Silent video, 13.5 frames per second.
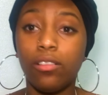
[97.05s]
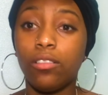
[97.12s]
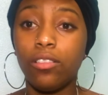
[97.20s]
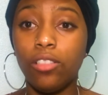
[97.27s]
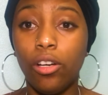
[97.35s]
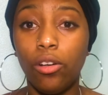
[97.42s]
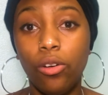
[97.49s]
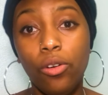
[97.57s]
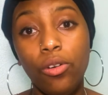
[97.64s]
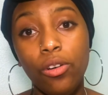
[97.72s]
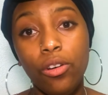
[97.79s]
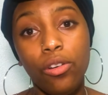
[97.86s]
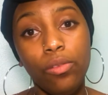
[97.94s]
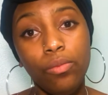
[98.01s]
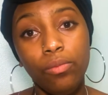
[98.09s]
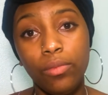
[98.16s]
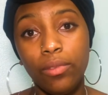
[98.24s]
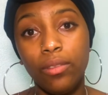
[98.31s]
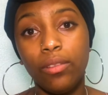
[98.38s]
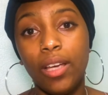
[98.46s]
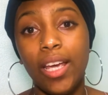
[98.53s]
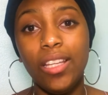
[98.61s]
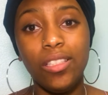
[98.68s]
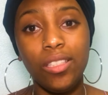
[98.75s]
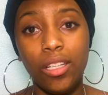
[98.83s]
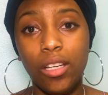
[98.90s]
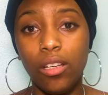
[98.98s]
so Google,
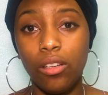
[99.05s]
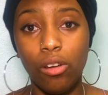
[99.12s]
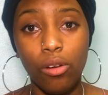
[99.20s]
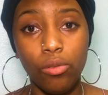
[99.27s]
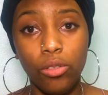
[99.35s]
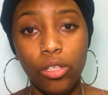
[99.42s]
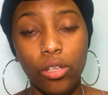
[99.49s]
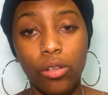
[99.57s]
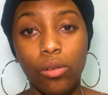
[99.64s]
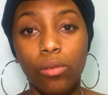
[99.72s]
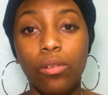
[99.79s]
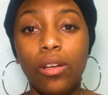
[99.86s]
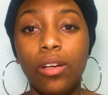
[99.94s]
instant go-to.